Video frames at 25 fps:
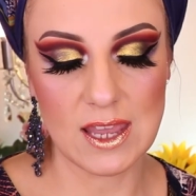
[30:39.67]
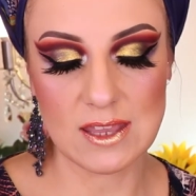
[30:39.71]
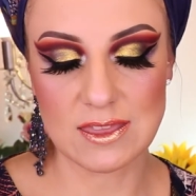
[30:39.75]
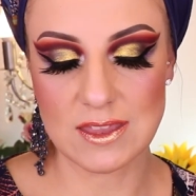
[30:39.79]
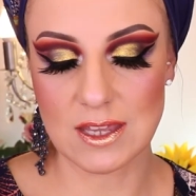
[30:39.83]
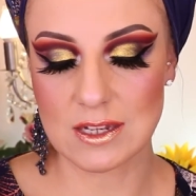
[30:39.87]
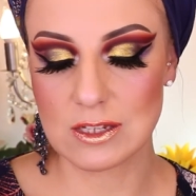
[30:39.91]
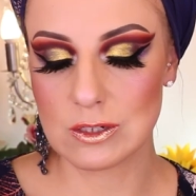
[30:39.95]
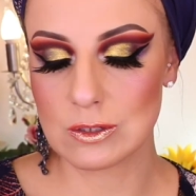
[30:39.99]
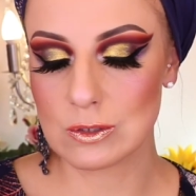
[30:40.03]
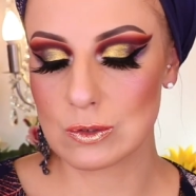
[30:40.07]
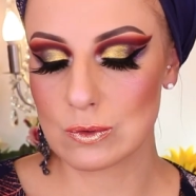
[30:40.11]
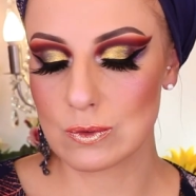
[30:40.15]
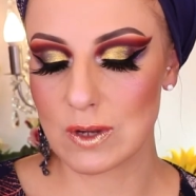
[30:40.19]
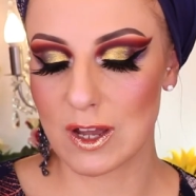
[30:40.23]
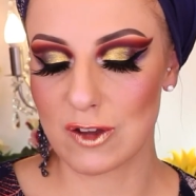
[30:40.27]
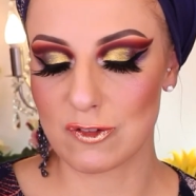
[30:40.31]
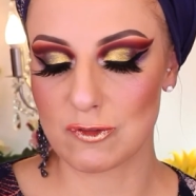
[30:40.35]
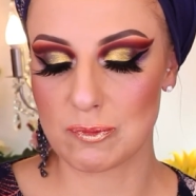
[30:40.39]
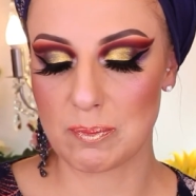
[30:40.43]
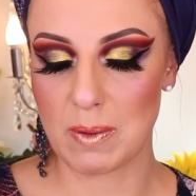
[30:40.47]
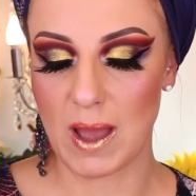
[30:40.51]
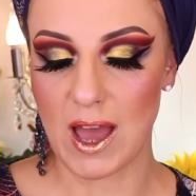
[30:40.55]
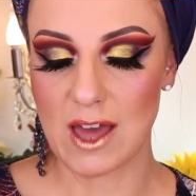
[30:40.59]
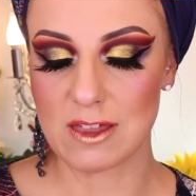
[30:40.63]
And then you do
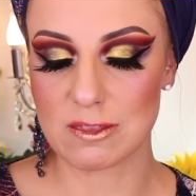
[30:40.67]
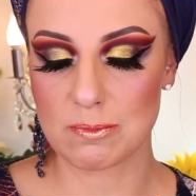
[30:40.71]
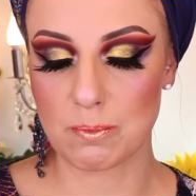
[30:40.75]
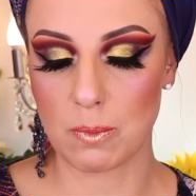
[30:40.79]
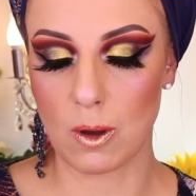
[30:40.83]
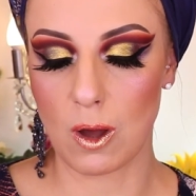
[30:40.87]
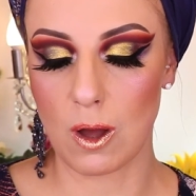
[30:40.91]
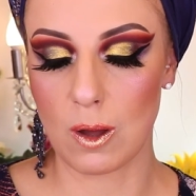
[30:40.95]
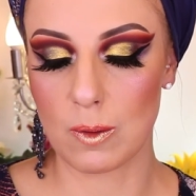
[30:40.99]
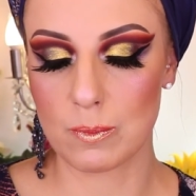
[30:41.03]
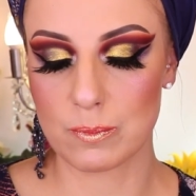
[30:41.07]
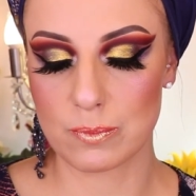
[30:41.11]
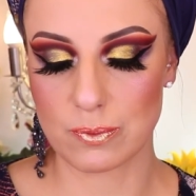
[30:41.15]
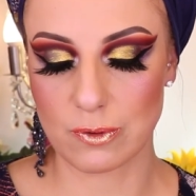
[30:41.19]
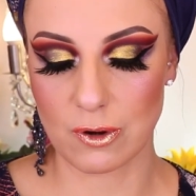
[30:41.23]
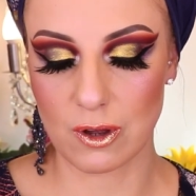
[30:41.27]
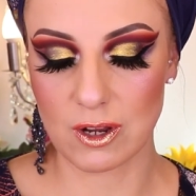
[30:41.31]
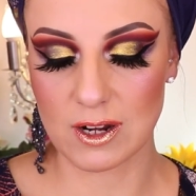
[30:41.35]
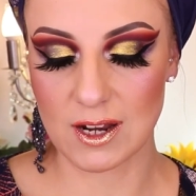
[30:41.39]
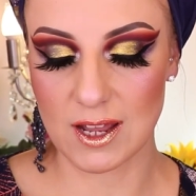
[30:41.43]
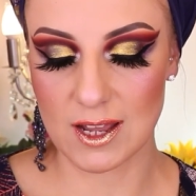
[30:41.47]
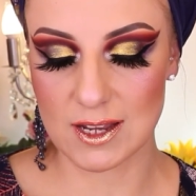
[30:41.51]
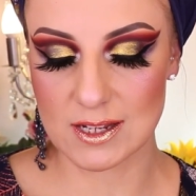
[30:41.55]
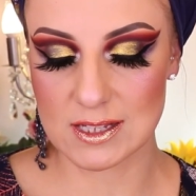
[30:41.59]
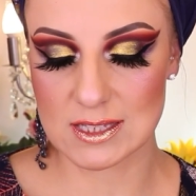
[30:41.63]
have Bath Bomb
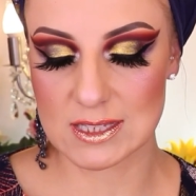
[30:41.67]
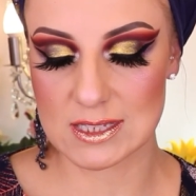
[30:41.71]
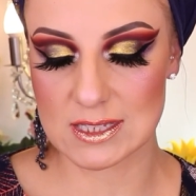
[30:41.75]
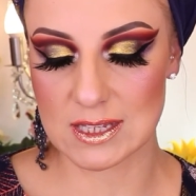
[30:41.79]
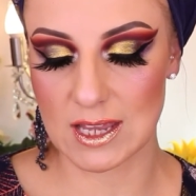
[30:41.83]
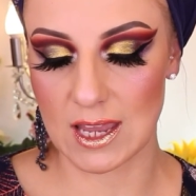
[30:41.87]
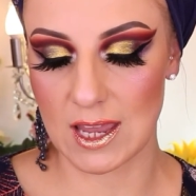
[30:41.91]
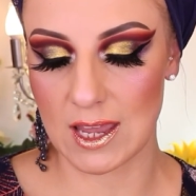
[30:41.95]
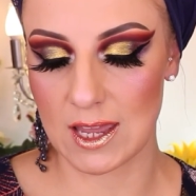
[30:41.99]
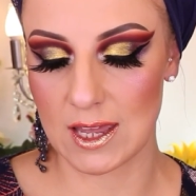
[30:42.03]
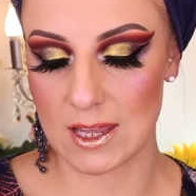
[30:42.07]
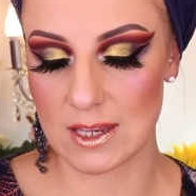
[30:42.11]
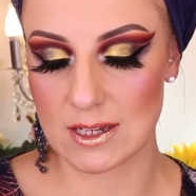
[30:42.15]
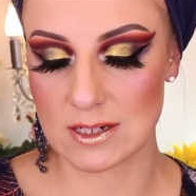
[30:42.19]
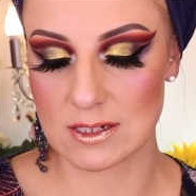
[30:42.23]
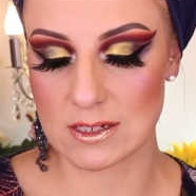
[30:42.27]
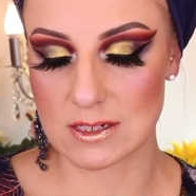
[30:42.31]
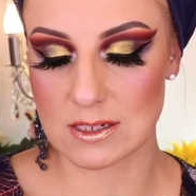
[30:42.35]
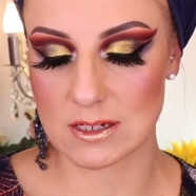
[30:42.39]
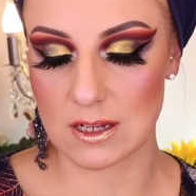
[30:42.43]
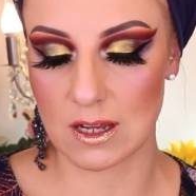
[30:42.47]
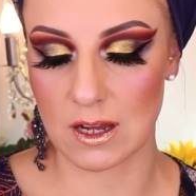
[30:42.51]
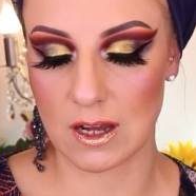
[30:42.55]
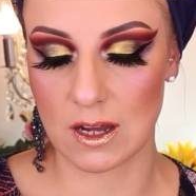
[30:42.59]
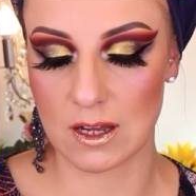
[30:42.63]
products
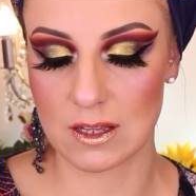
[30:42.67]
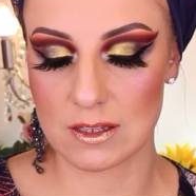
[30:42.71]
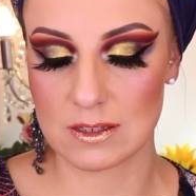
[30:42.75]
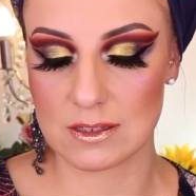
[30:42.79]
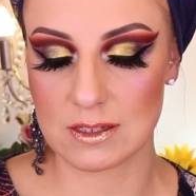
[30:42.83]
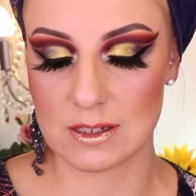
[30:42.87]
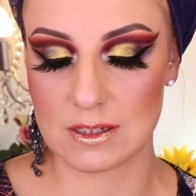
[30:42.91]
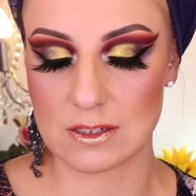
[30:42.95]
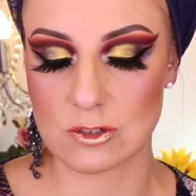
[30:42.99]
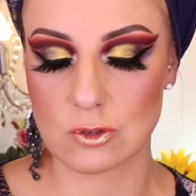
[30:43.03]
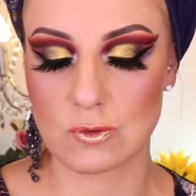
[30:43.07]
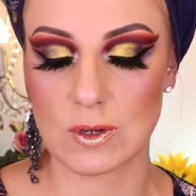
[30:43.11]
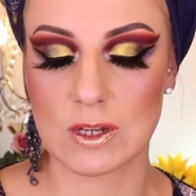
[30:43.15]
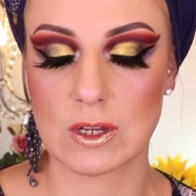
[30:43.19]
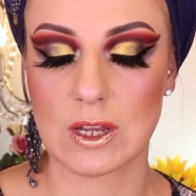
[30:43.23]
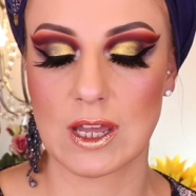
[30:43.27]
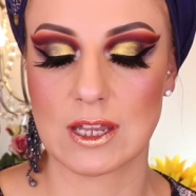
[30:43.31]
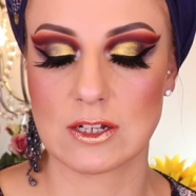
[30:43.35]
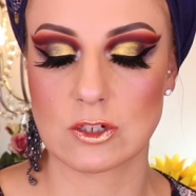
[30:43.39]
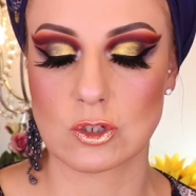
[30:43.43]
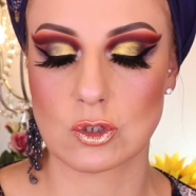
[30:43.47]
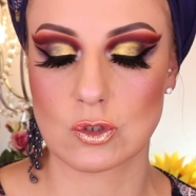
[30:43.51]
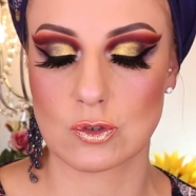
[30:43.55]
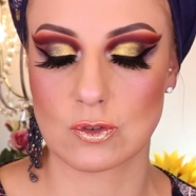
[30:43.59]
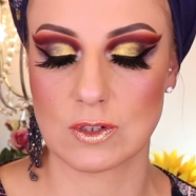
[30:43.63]
and the
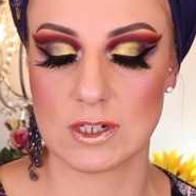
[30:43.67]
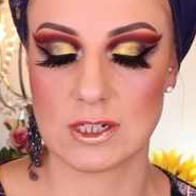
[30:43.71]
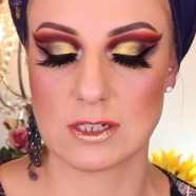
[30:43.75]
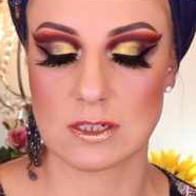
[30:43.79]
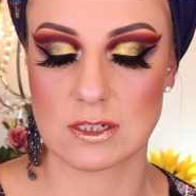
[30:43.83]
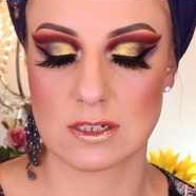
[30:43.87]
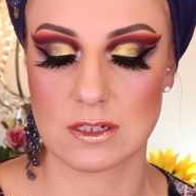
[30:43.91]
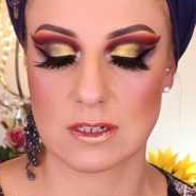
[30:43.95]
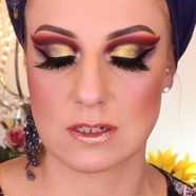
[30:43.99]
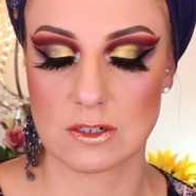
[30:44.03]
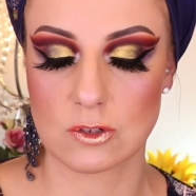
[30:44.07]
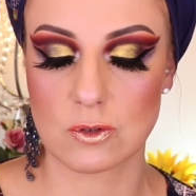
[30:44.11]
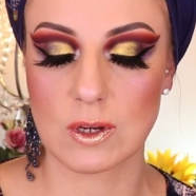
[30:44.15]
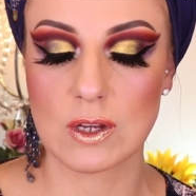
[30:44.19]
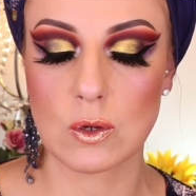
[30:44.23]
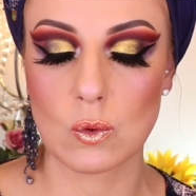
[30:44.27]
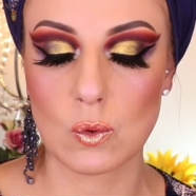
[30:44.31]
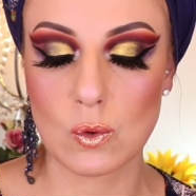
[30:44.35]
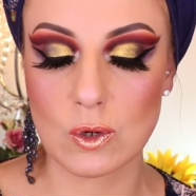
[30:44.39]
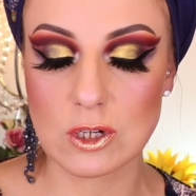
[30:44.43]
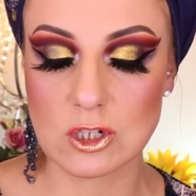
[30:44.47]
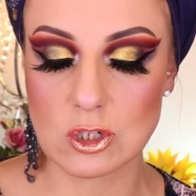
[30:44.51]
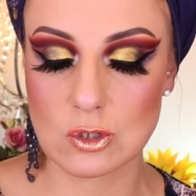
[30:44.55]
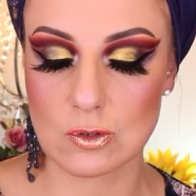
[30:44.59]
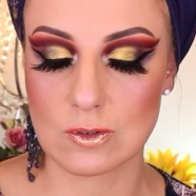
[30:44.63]

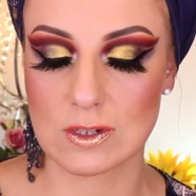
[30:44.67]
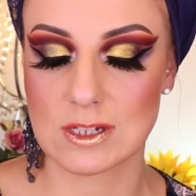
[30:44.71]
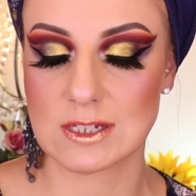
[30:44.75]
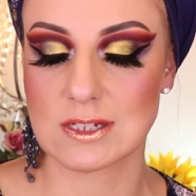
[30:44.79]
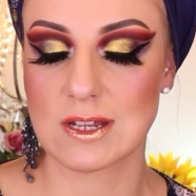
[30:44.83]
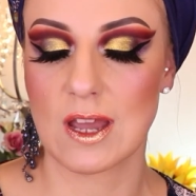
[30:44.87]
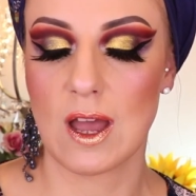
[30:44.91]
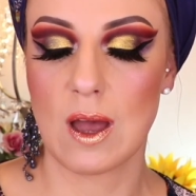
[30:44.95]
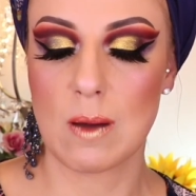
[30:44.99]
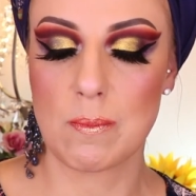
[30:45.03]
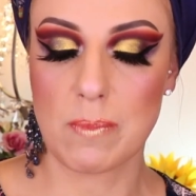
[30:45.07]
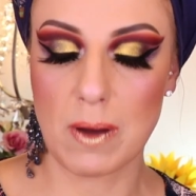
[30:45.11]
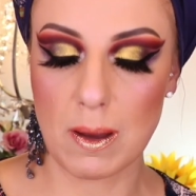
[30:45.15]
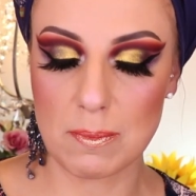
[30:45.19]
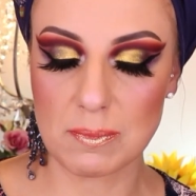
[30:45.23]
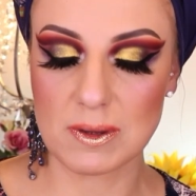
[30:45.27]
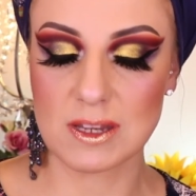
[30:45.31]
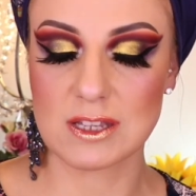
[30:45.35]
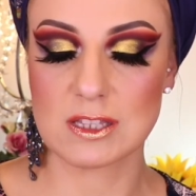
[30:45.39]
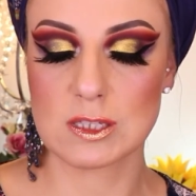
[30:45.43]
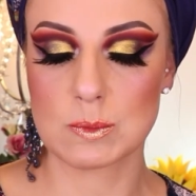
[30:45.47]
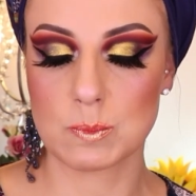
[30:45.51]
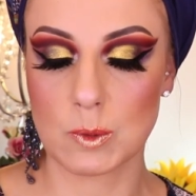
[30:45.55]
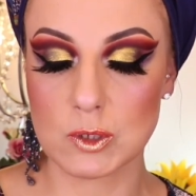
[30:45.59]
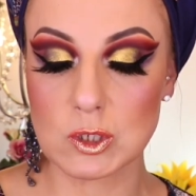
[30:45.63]
Trick or Treat
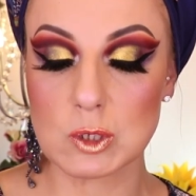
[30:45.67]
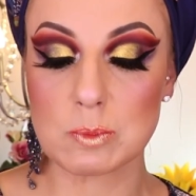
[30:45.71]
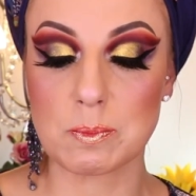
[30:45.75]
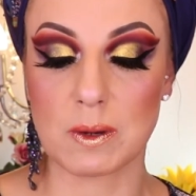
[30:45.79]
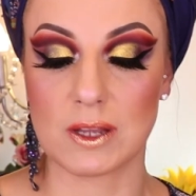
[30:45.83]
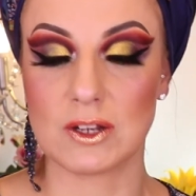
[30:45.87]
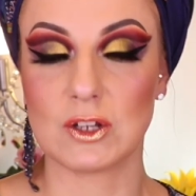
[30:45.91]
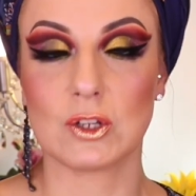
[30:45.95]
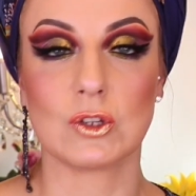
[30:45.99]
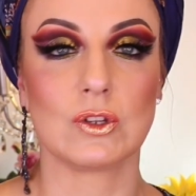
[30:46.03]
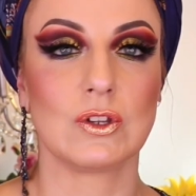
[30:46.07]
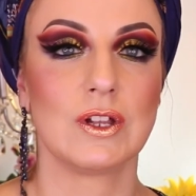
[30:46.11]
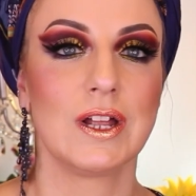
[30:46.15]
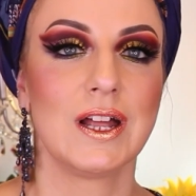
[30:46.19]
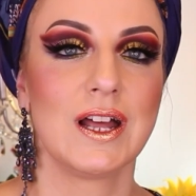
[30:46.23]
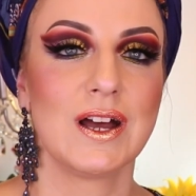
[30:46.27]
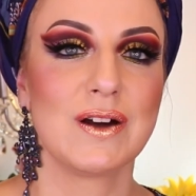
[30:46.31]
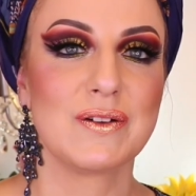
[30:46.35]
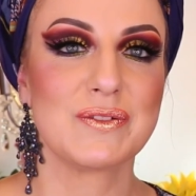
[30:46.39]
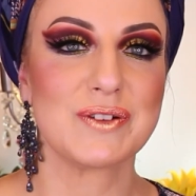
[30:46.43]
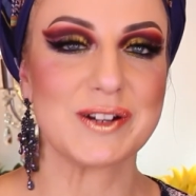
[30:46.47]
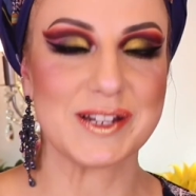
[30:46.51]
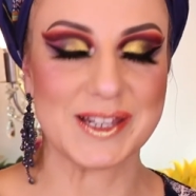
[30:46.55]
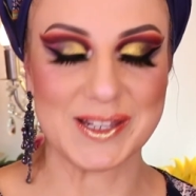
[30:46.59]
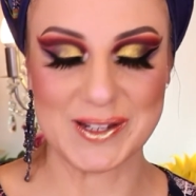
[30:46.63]
Pumpkin Sponge Bundle
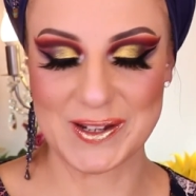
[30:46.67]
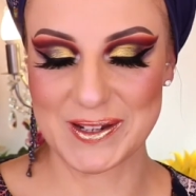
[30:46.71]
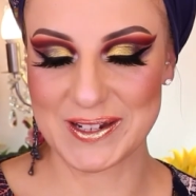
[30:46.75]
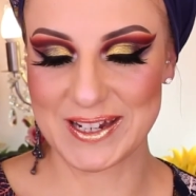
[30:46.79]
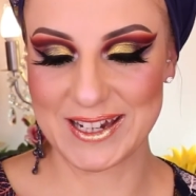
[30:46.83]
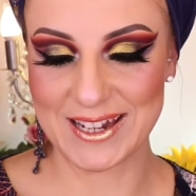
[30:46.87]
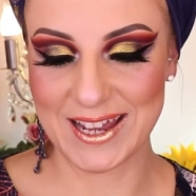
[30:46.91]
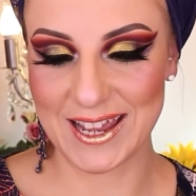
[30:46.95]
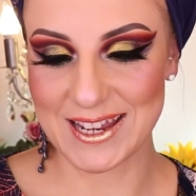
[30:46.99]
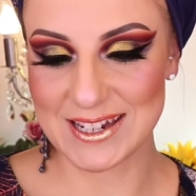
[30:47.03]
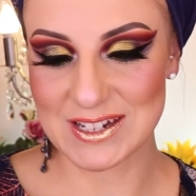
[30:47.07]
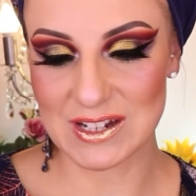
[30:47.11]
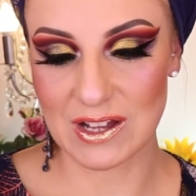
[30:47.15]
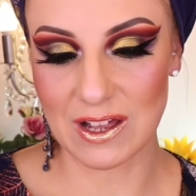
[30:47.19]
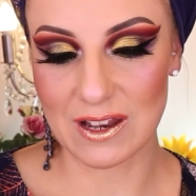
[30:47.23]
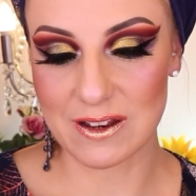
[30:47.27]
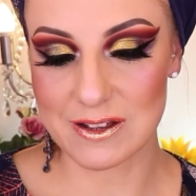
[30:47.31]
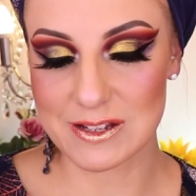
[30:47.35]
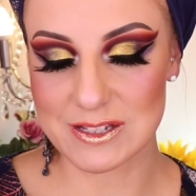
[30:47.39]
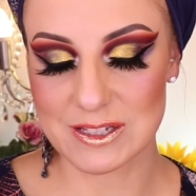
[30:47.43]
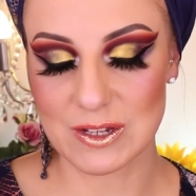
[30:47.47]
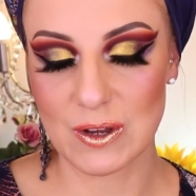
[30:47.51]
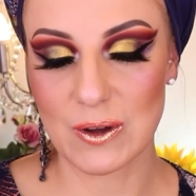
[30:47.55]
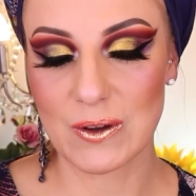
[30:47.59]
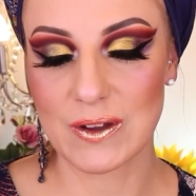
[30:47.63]
for
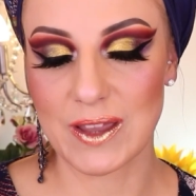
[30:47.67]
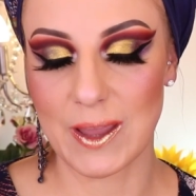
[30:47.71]
$39.